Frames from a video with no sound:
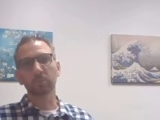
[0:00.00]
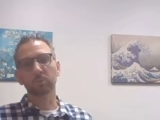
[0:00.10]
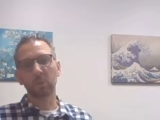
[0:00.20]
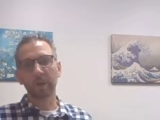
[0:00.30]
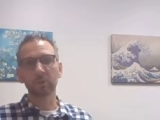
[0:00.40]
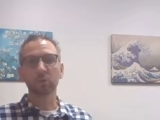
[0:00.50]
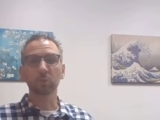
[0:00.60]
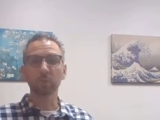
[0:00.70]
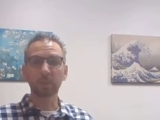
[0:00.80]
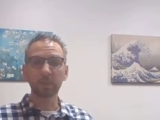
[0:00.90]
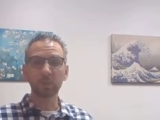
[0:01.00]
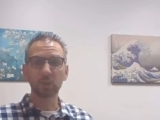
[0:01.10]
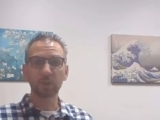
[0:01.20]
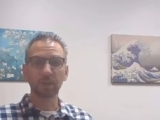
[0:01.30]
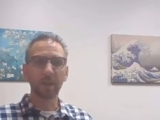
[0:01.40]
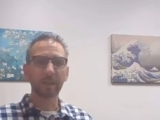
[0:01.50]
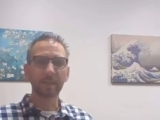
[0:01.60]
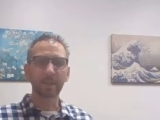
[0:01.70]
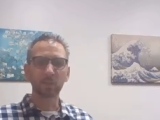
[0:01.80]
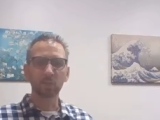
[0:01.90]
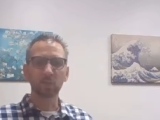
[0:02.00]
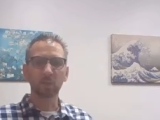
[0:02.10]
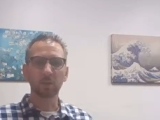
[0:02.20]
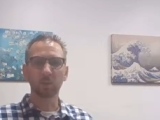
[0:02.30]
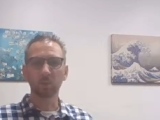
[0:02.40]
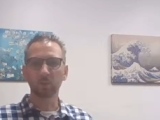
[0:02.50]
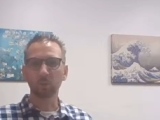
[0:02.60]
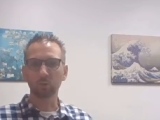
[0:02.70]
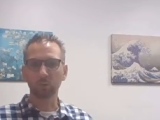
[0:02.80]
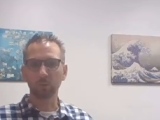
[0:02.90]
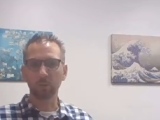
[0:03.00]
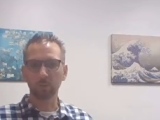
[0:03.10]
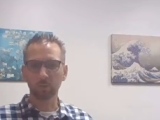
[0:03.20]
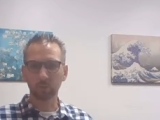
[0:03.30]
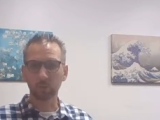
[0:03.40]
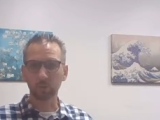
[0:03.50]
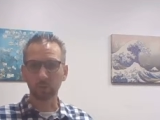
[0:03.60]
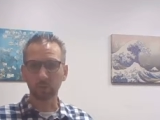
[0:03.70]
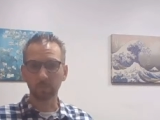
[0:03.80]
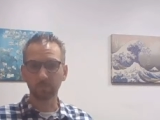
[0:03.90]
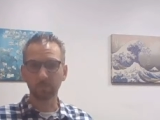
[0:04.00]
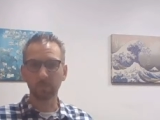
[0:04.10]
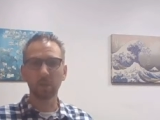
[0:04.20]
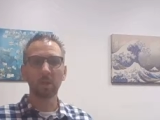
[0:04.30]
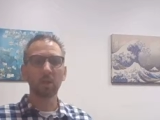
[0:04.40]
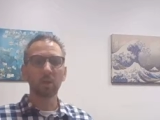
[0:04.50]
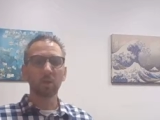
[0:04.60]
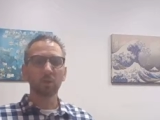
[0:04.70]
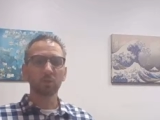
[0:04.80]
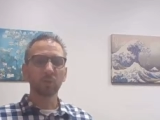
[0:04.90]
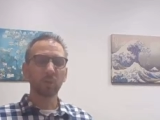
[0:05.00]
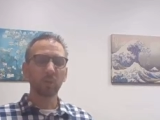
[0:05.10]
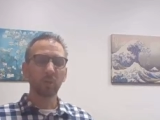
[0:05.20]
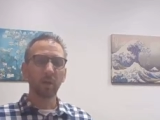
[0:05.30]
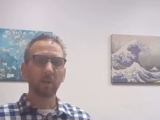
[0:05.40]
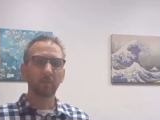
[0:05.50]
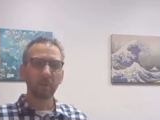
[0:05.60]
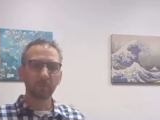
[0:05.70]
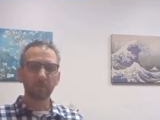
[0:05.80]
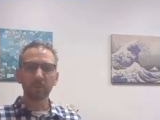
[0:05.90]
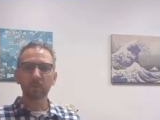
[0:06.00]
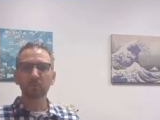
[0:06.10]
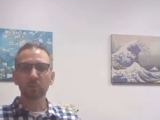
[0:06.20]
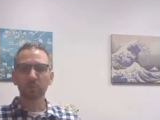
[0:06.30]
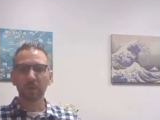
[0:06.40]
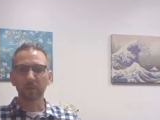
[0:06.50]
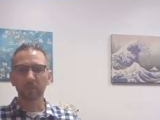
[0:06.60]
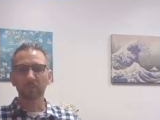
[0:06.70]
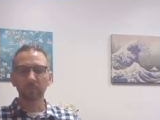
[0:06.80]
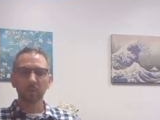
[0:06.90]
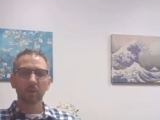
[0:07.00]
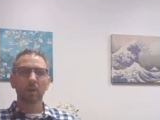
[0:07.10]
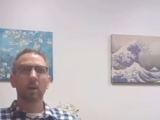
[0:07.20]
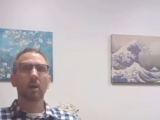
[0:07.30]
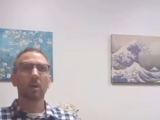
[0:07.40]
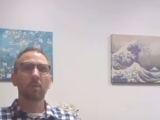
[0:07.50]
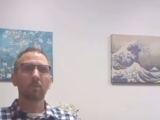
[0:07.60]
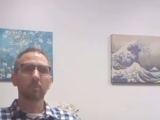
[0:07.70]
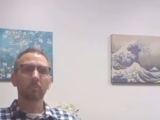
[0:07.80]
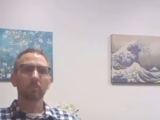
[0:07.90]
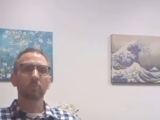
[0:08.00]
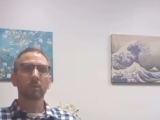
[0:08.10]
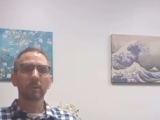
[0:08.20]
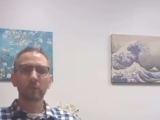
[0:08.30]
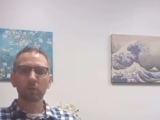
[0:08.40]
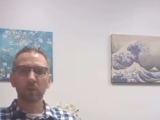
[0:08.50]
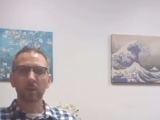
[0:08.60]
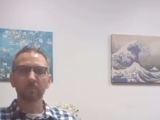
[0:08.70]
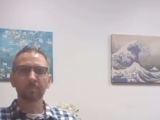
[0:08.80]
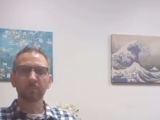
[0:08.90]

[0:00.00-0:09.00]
Christ or religion against culture. Culture. So from this perspective, religion